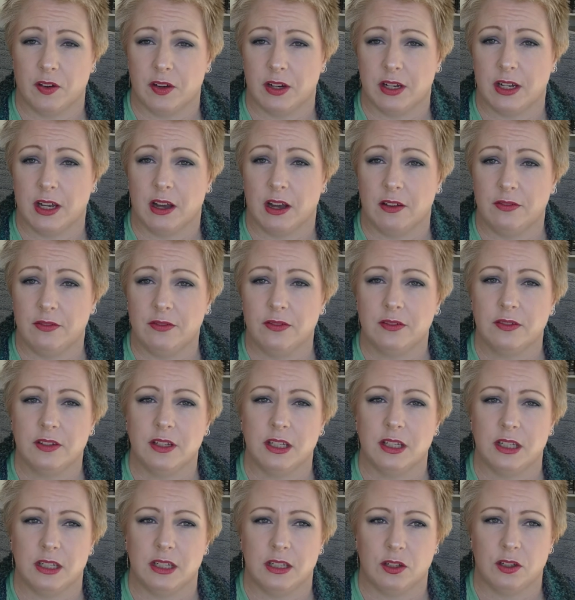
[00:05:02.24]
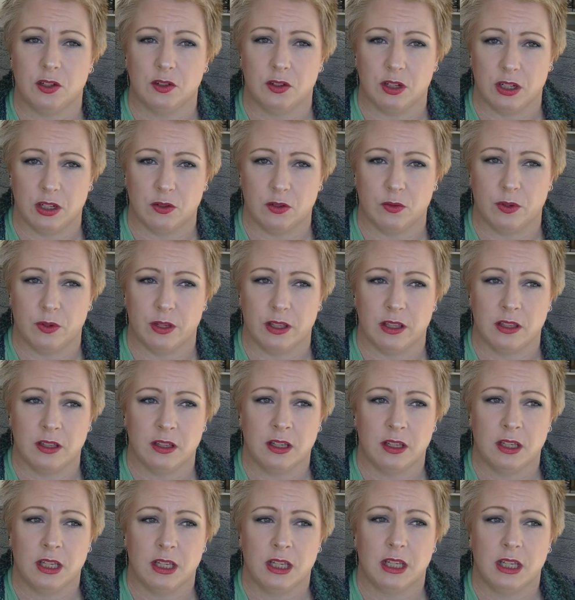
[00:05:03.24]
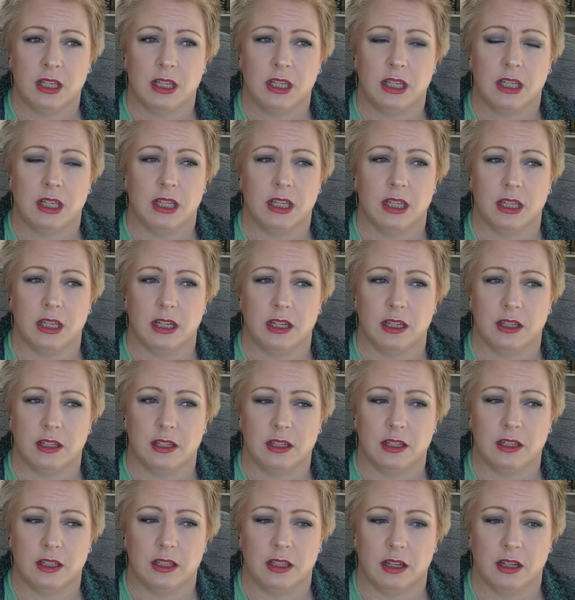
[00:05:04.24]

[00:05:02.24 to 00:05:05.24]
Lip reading: tough to deal with. It's